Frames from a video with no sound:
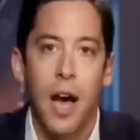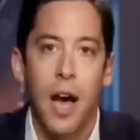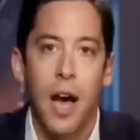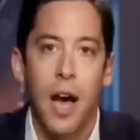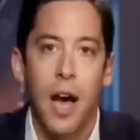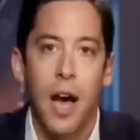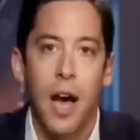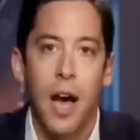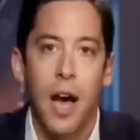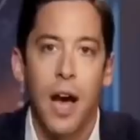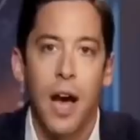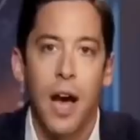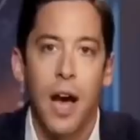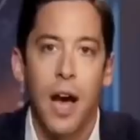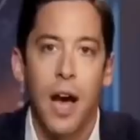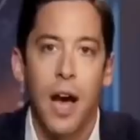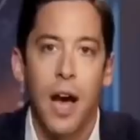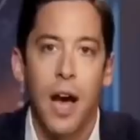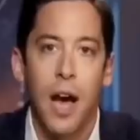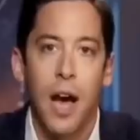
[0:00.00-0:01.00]

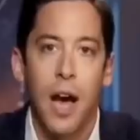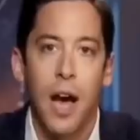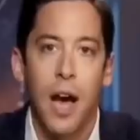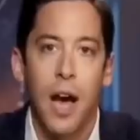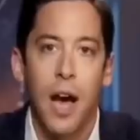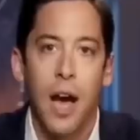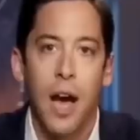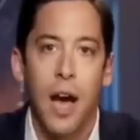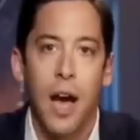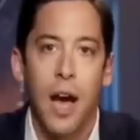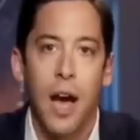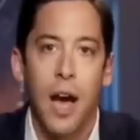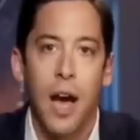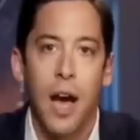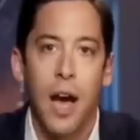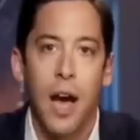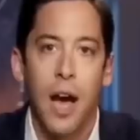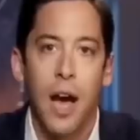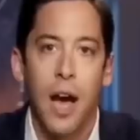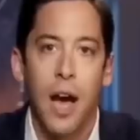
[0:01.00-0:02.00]

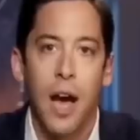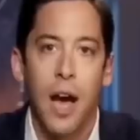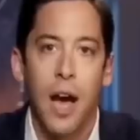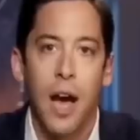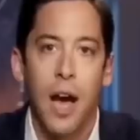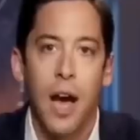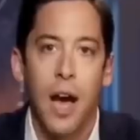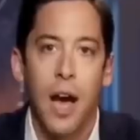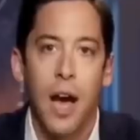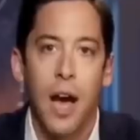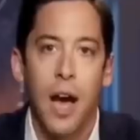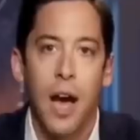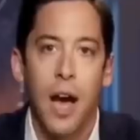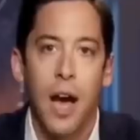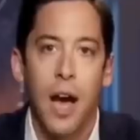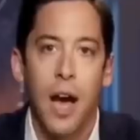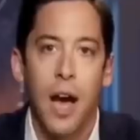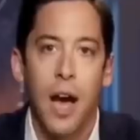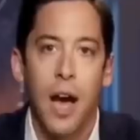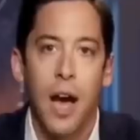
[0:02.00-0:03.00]

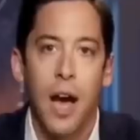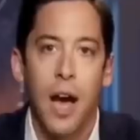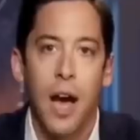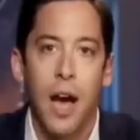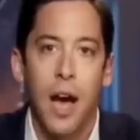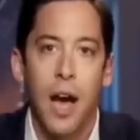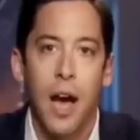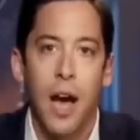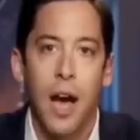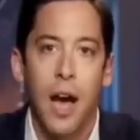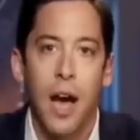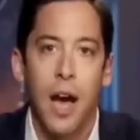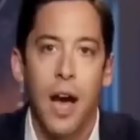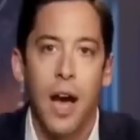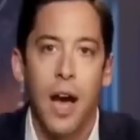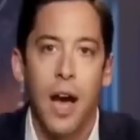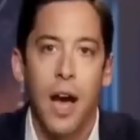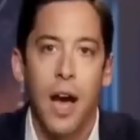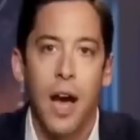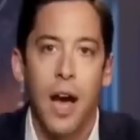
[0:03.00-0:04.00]

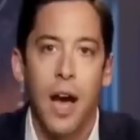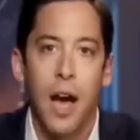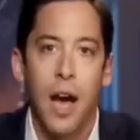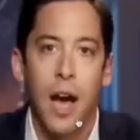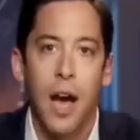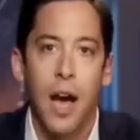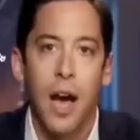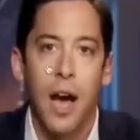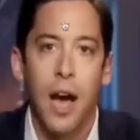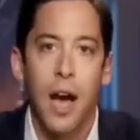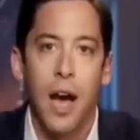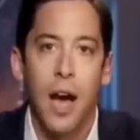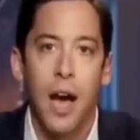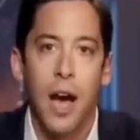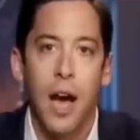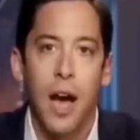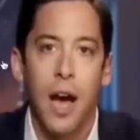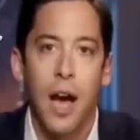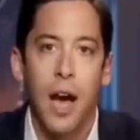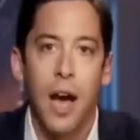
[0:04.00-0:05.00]

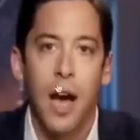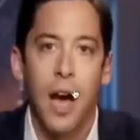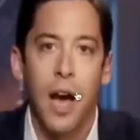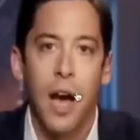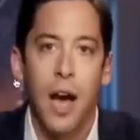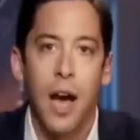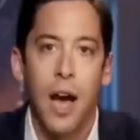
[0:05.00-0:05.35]
(silent)